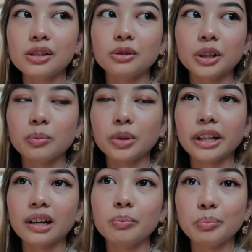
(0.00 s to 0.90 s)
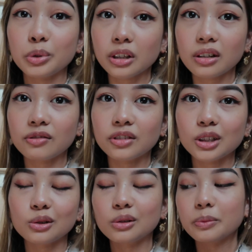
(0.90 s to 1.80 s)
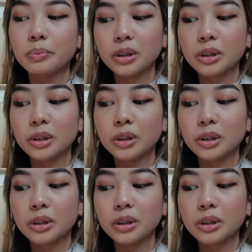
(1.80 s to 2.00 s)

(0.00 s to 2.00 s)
so it could be like a book cover or a